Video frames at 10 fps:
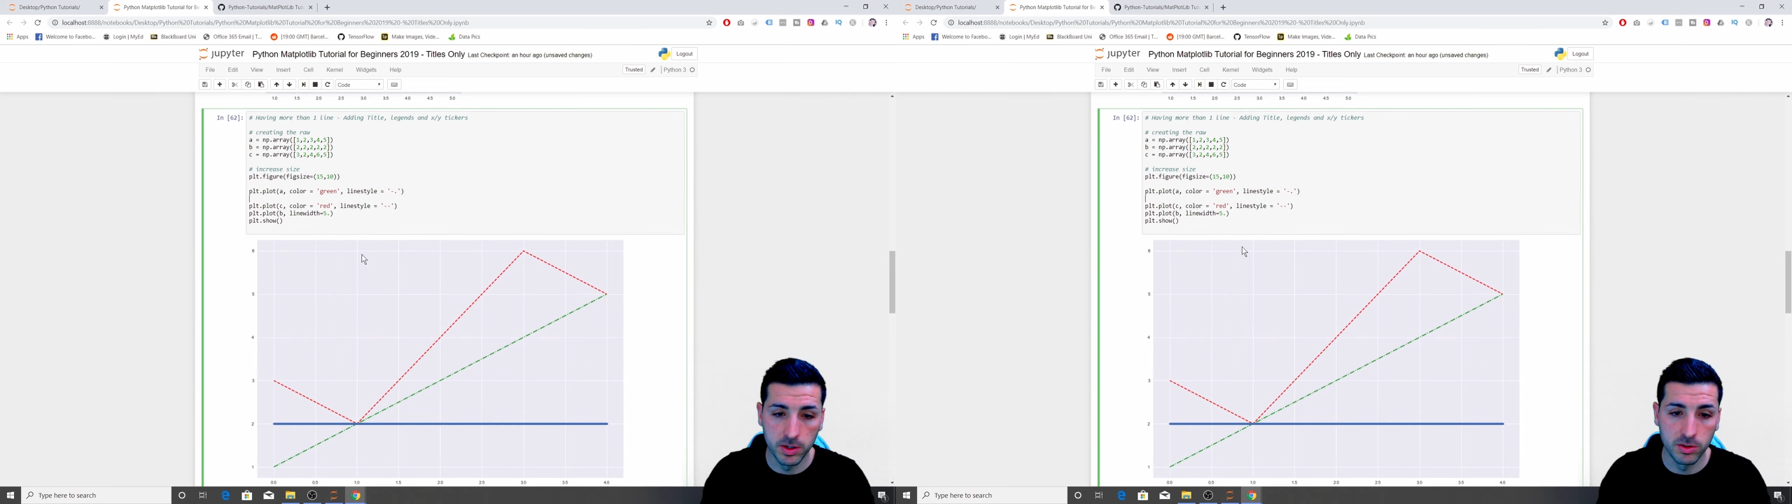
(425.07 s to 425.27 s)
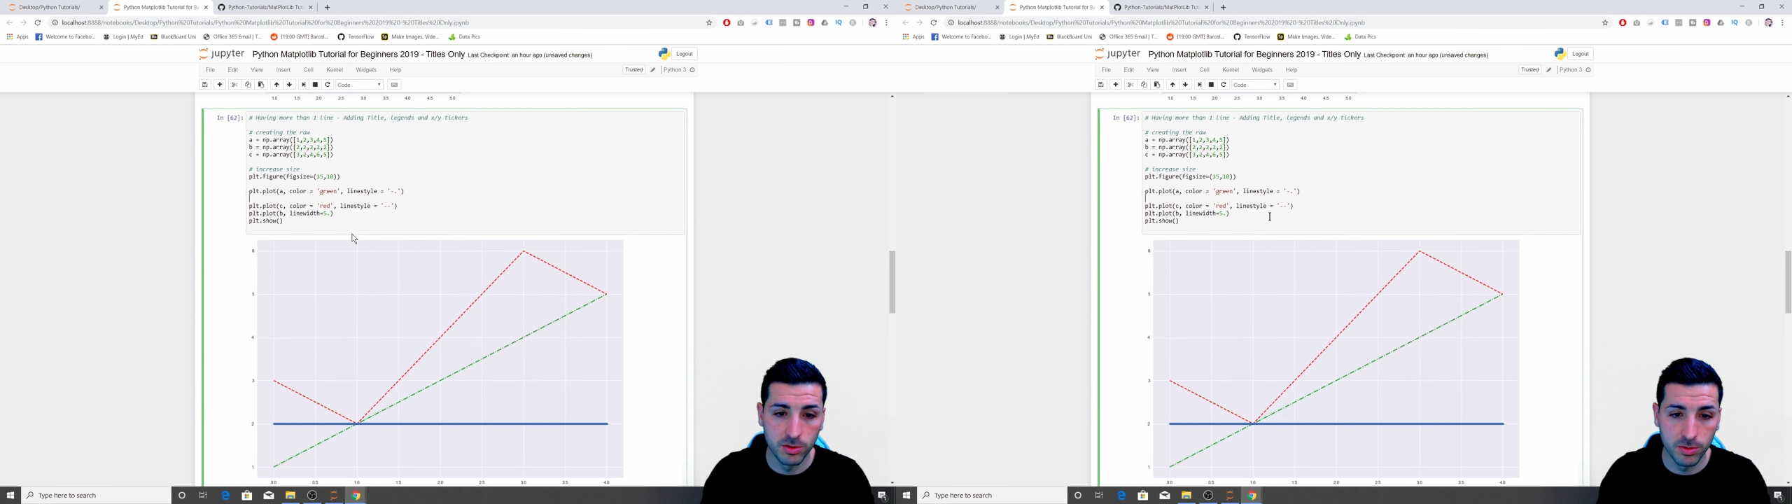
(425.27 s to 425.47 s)

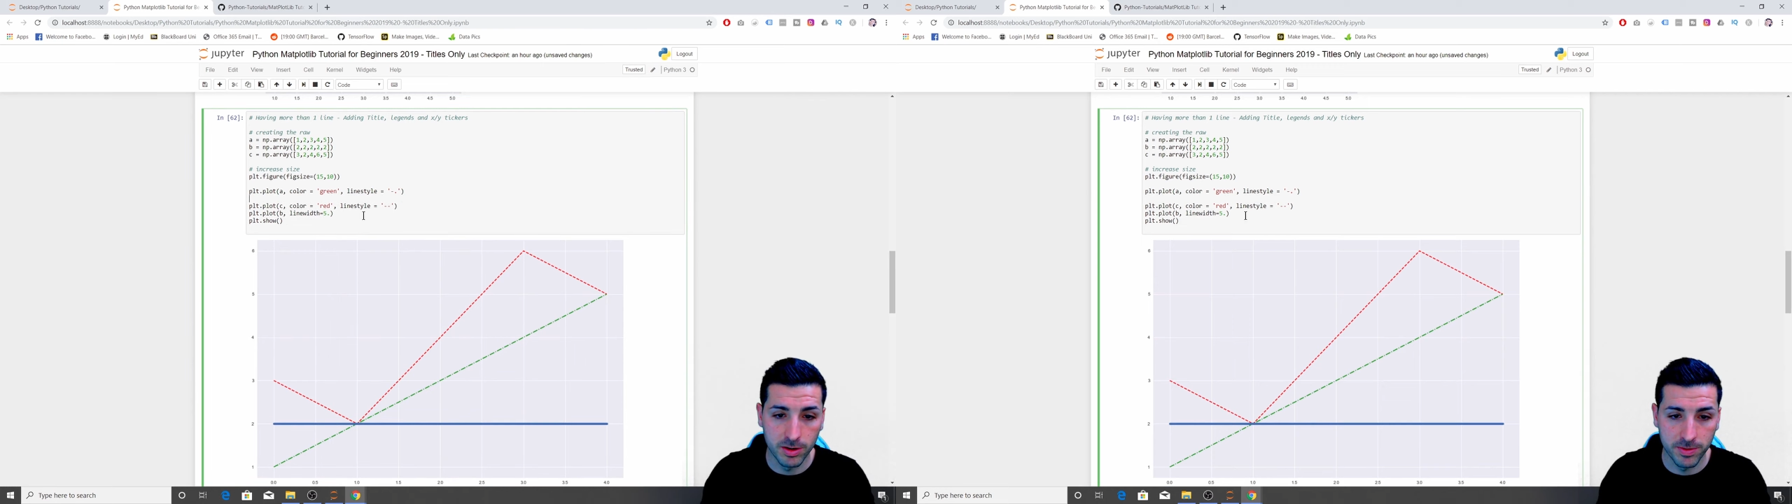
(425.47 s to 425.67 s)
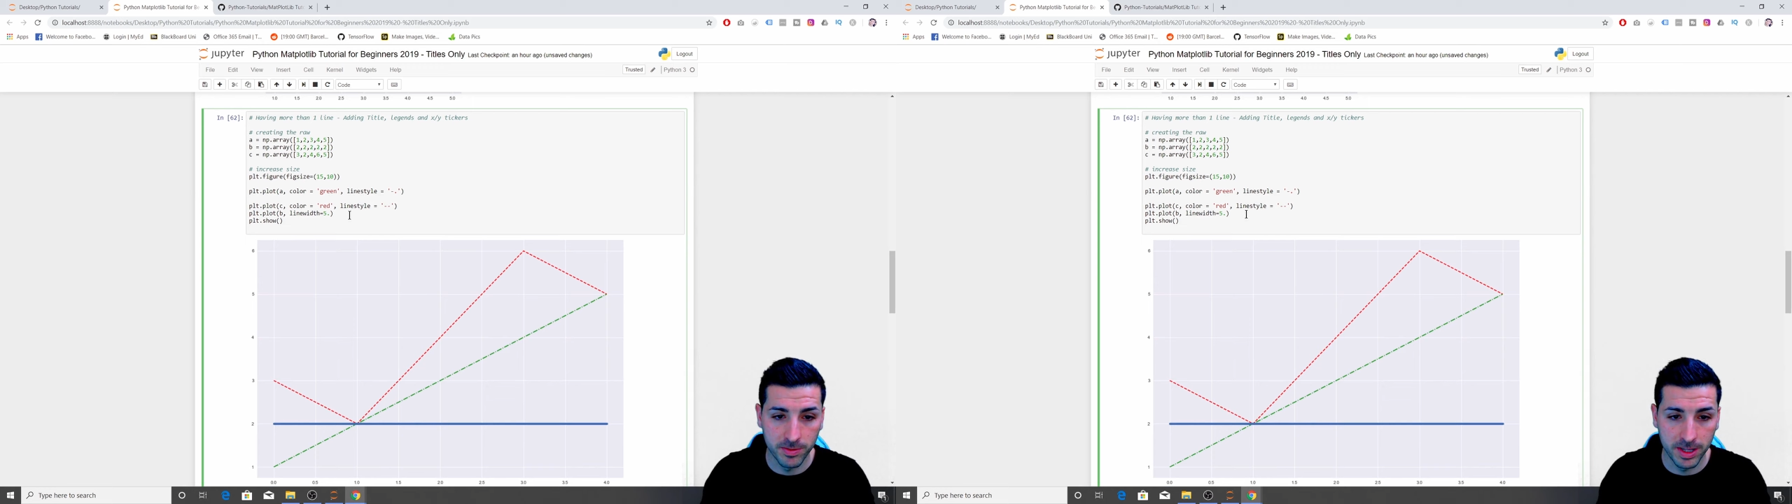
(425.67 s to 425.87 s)
into
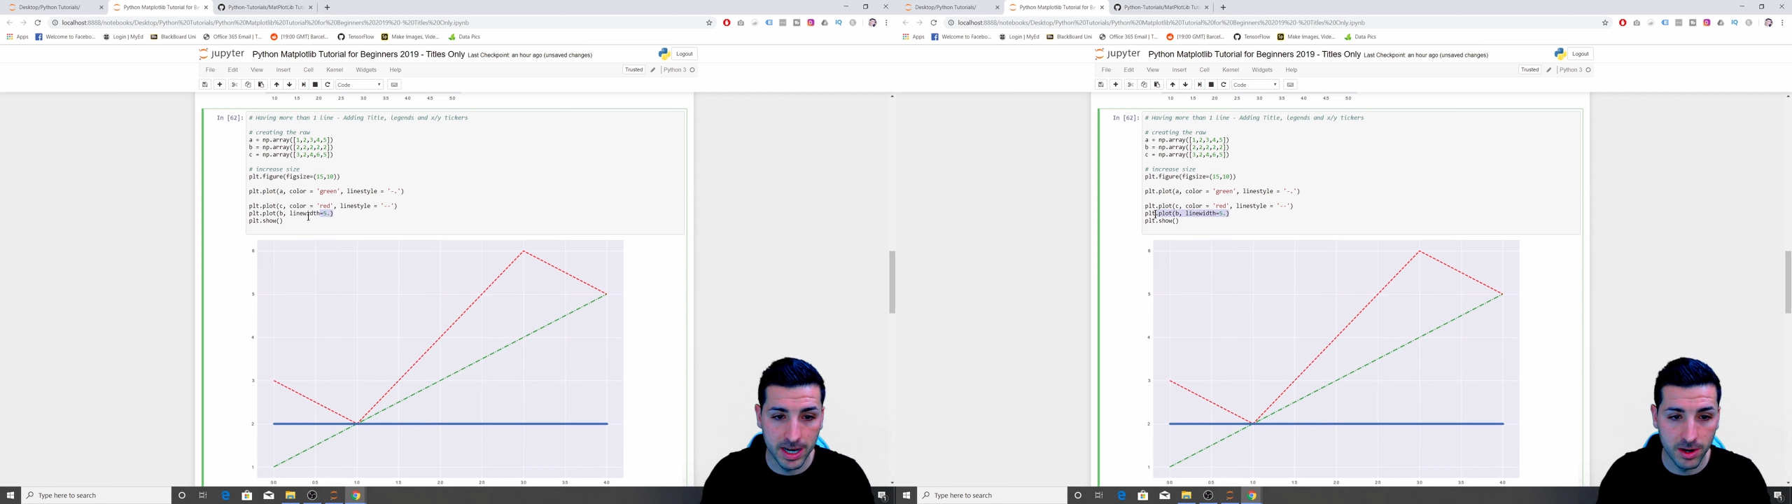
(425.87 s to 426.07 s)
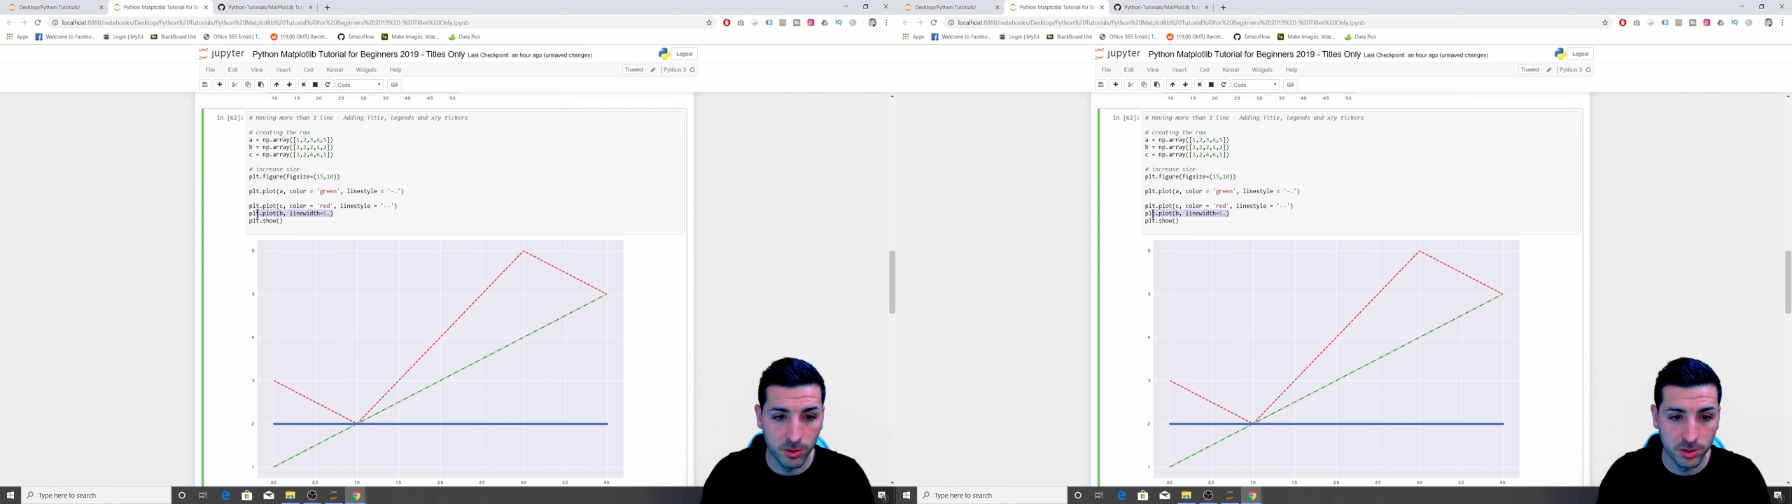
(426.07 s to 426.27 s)

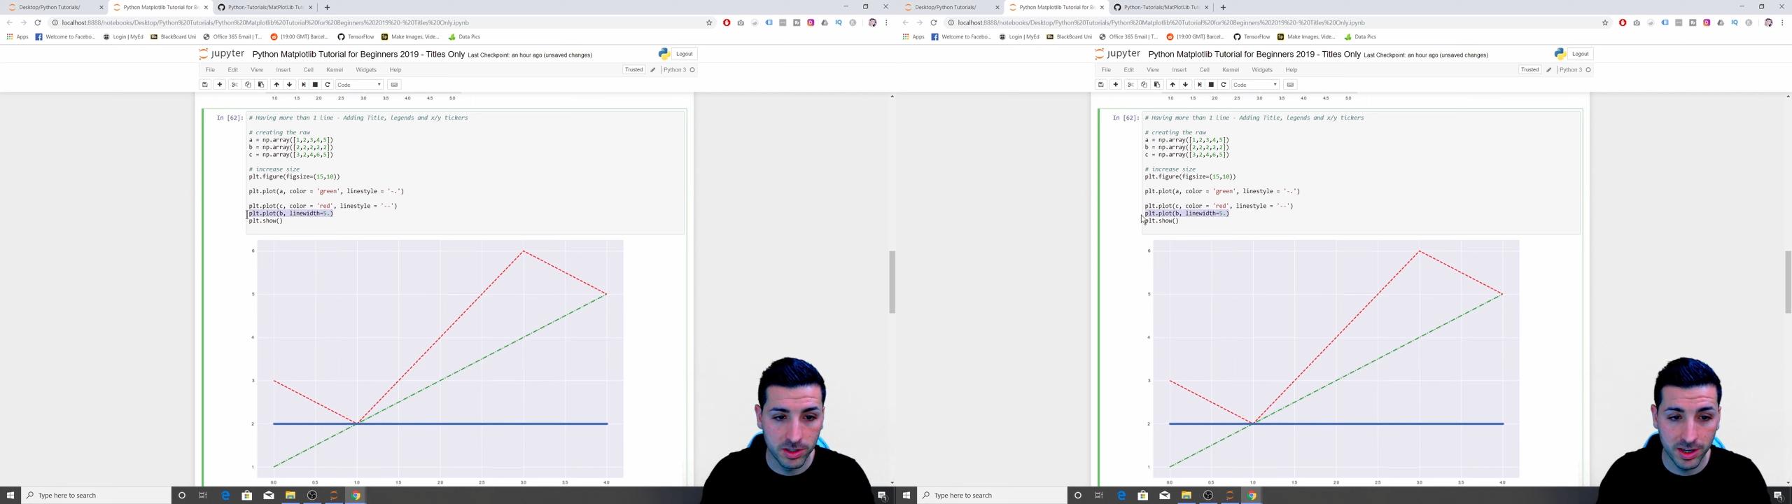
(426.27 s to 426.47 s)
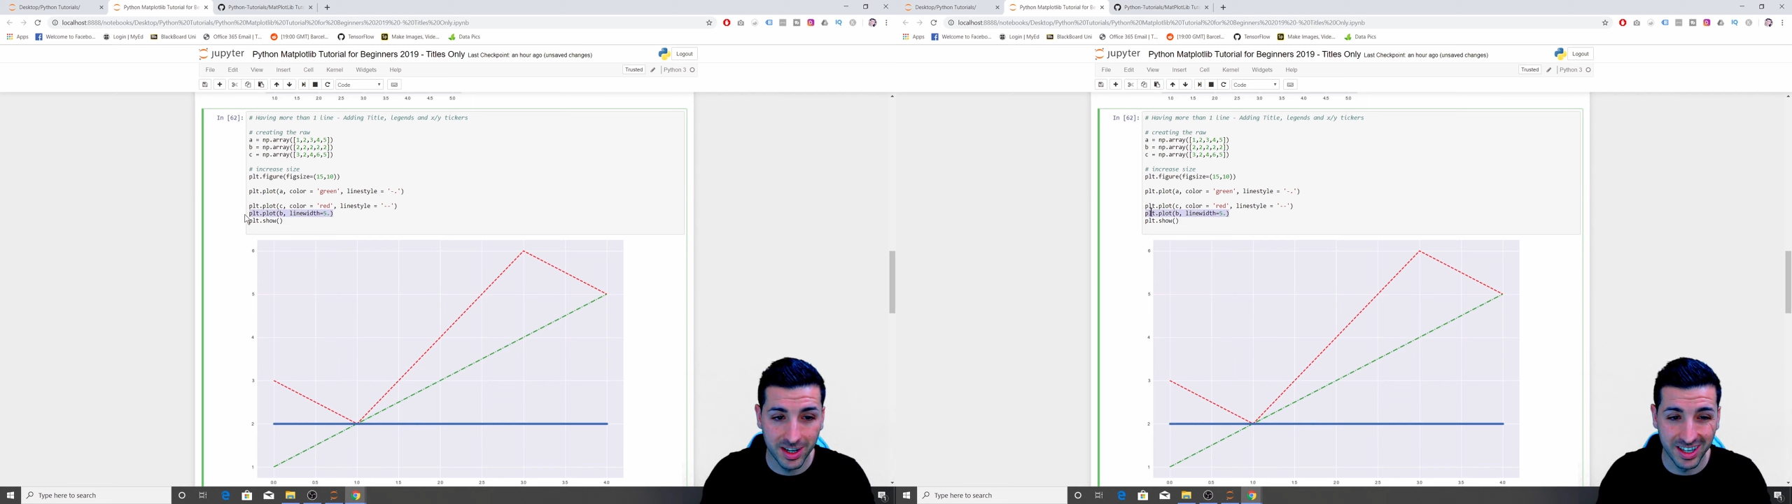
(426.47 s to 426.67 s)
alphabetical order.